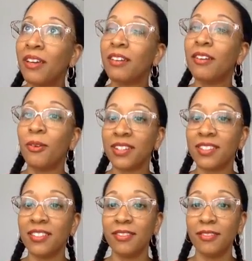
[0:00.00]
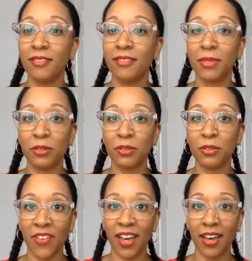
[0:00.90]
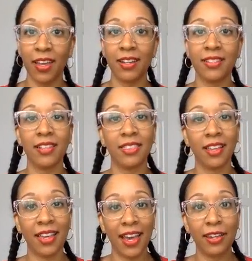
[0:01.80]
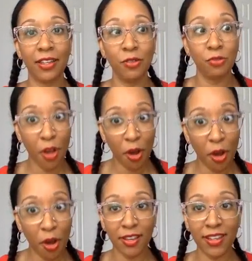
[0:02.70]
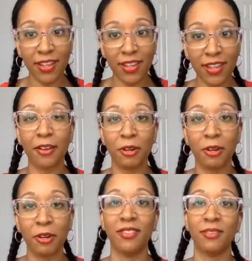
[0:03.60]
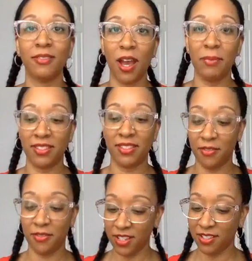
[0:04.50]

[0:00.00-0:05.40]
going to be crucified and set the guy that is like a criminal robbing stuff free.